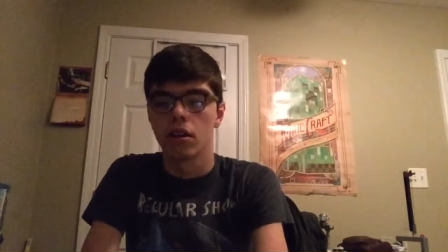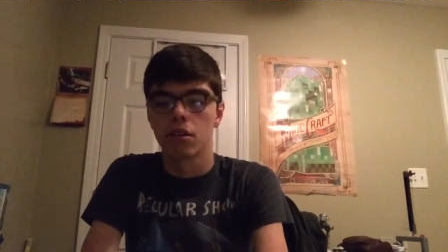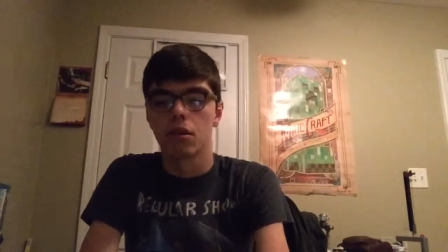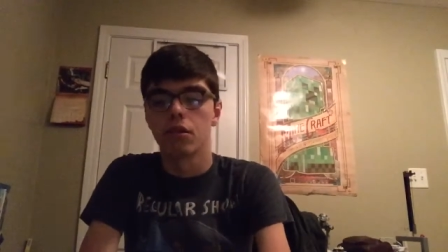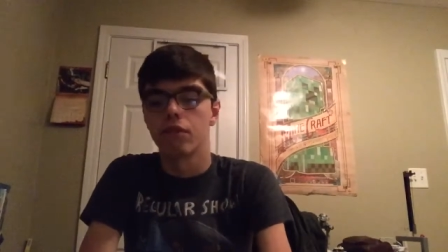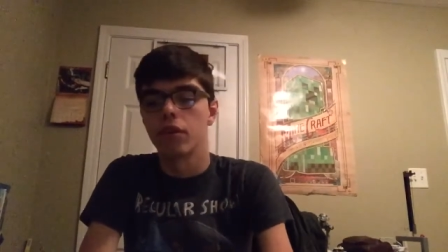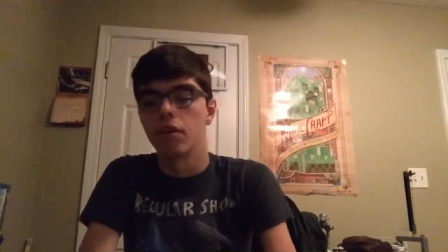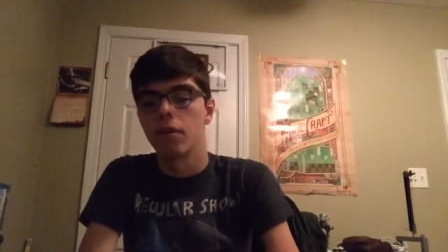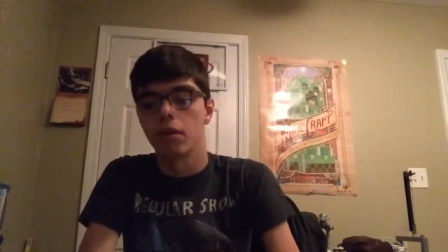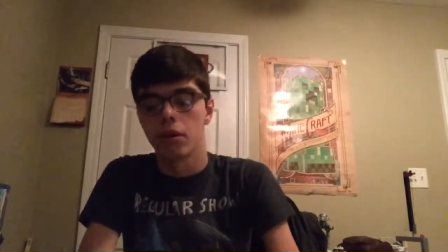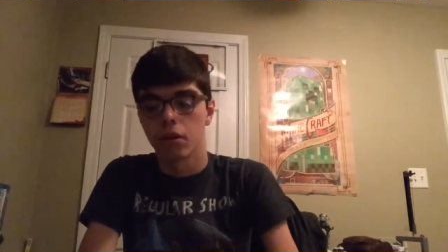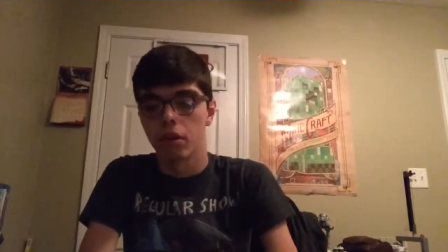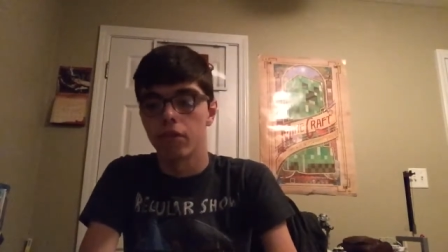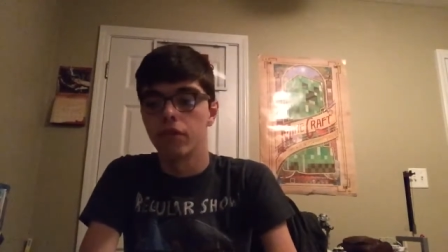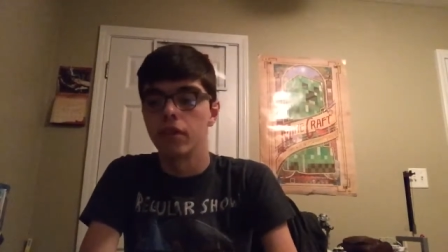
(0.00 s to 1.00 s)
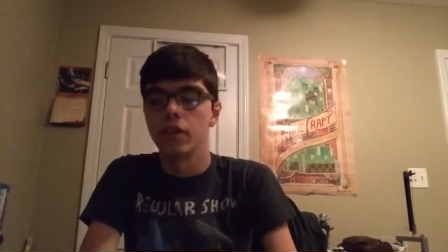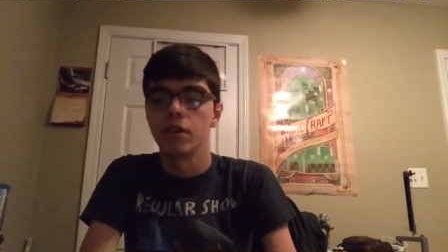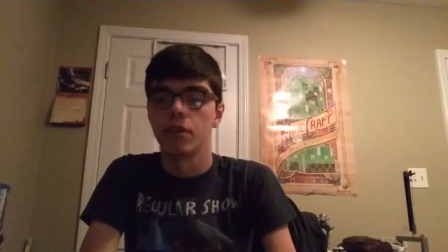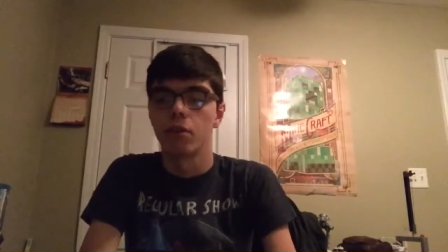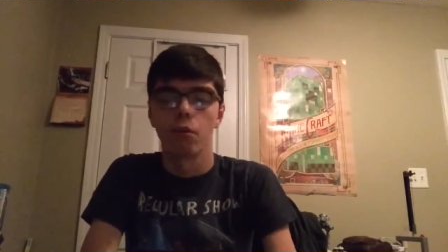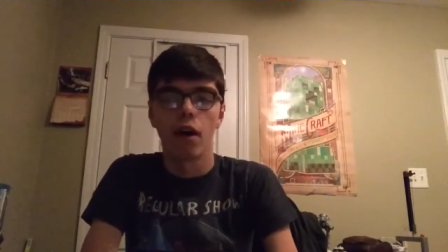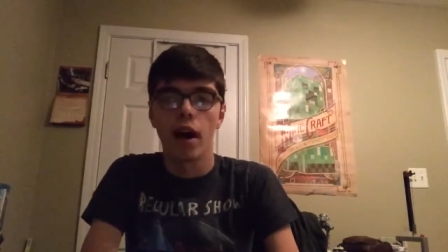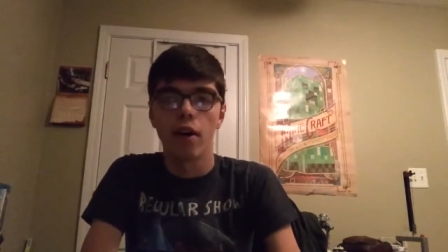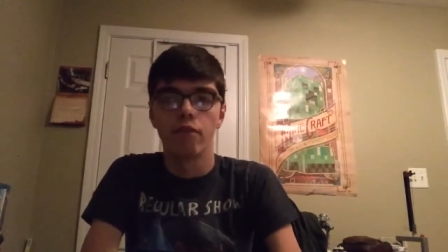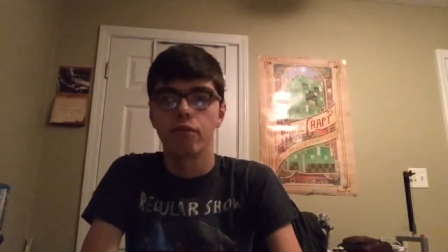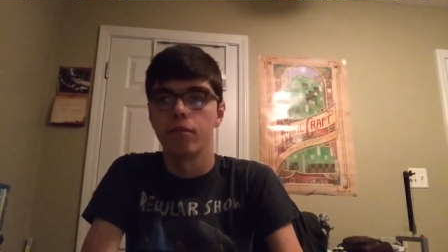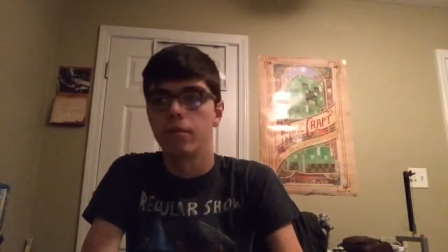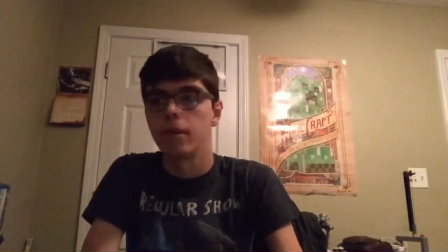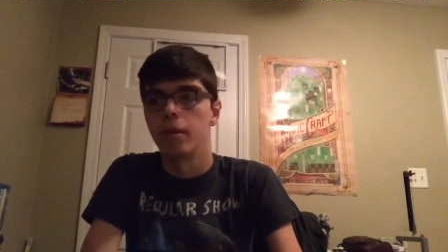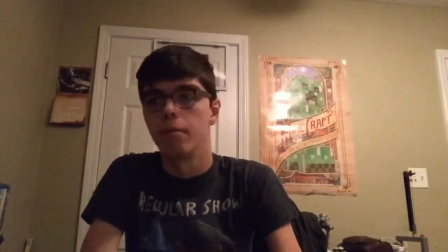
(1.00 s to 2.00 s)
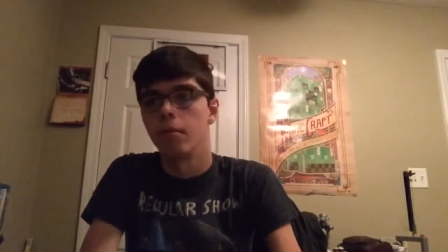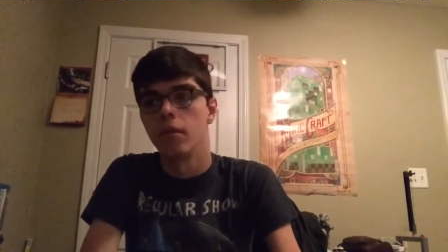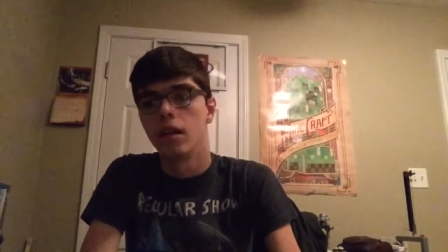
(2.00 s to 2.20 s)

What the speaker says: girlfriend or wife from the